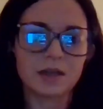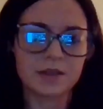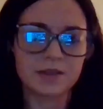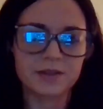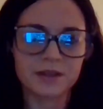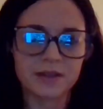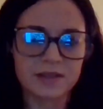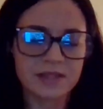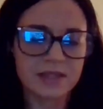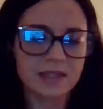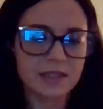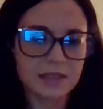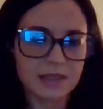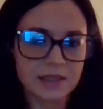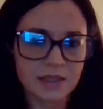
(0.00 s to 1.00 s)
There are
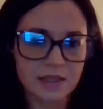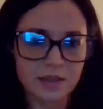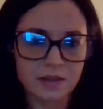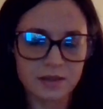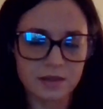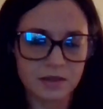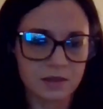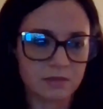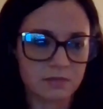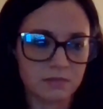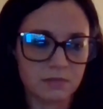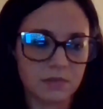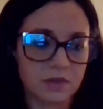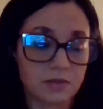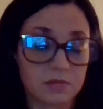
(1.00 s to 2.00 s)
cities
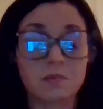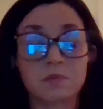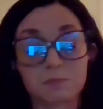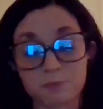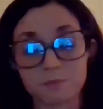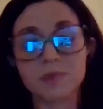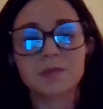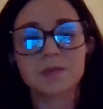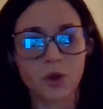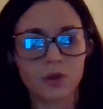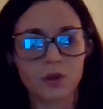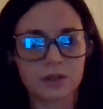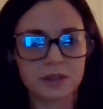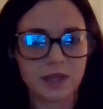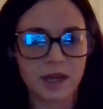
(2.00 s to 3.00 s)
here,
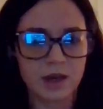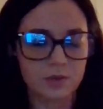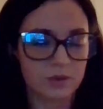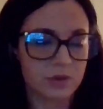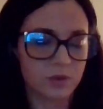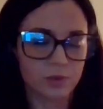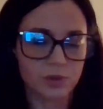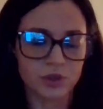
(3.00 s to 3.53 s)
smaller towns,